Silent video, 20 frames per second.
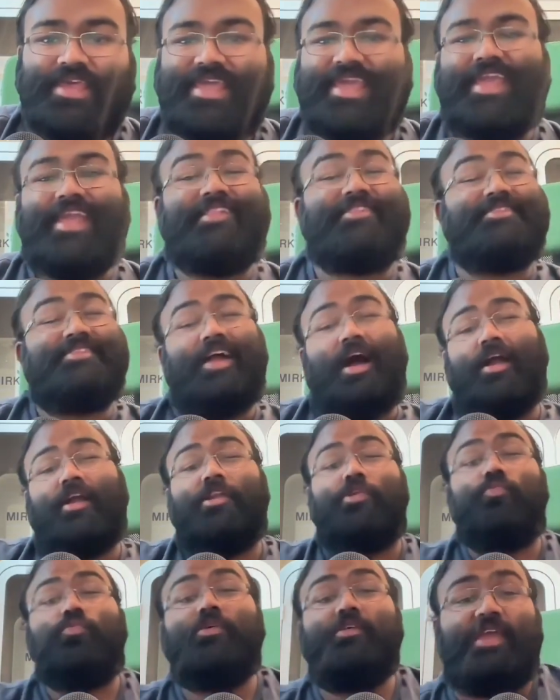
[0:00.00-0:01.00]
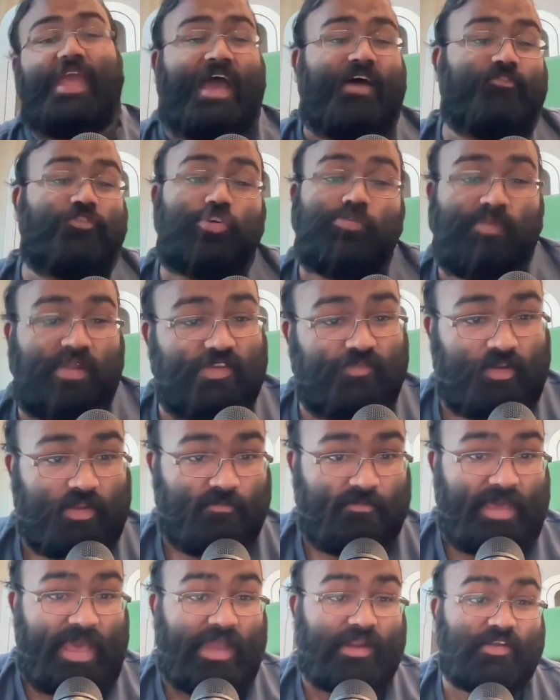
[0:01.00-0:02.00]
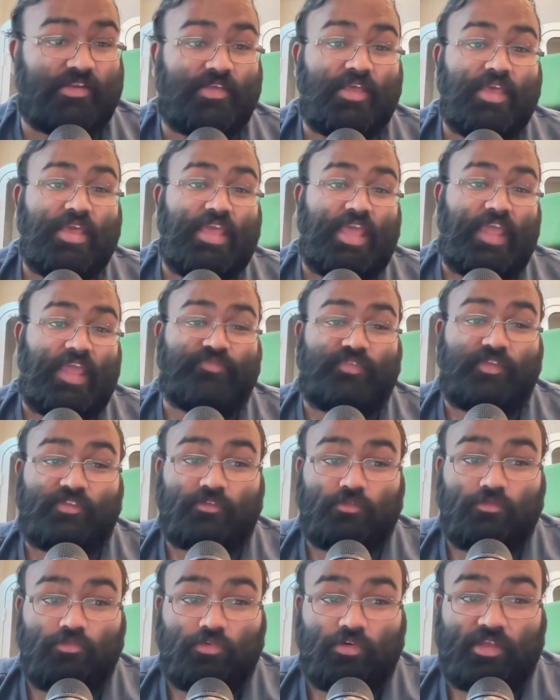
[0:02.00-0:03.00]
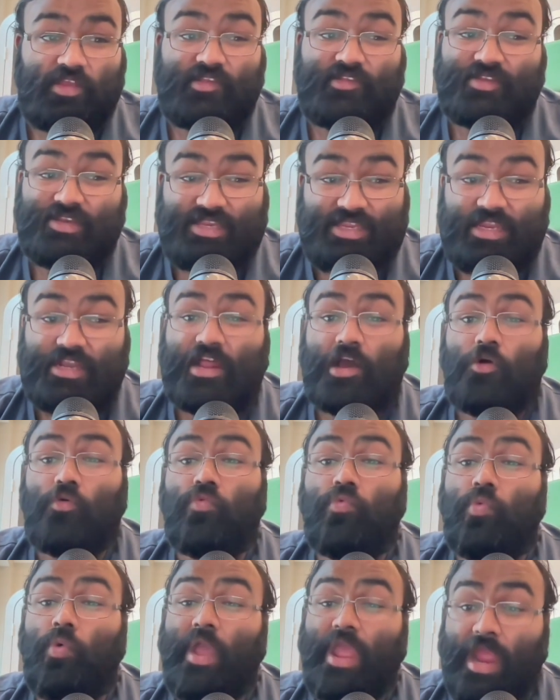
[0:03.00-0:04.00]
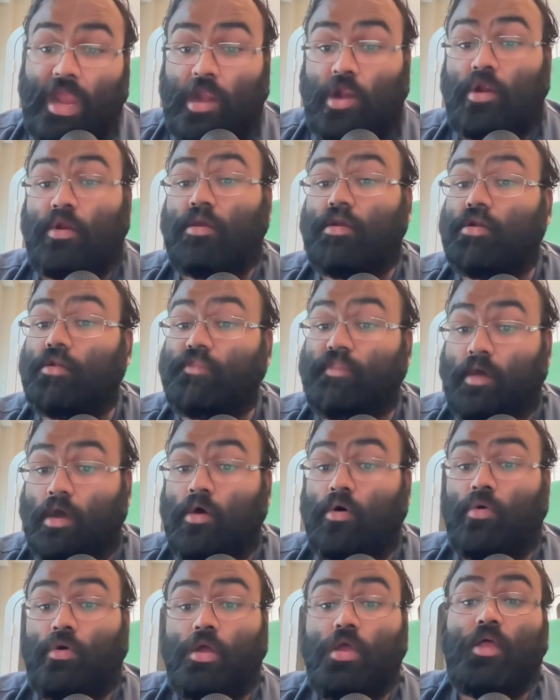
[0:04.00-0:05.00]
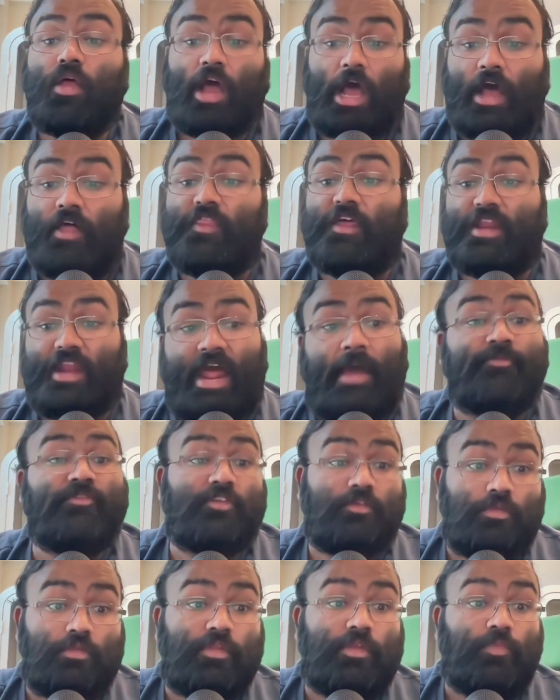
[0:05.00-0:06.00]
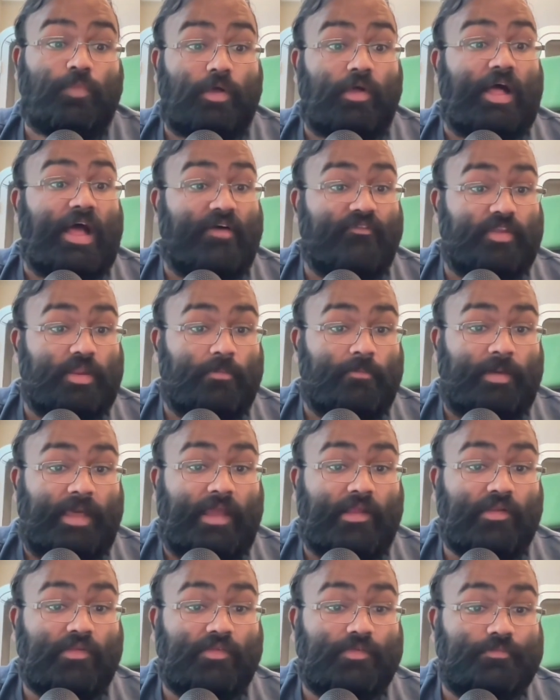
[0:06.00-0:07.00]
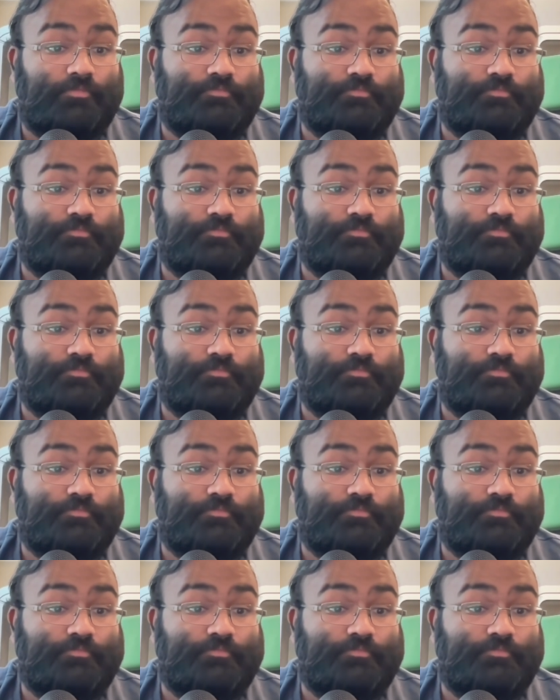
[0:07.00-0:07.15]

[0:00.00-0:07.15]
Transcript: it's not going to really have too much of an impact. If the school is need-aware, though, then it absolutely will have an impact.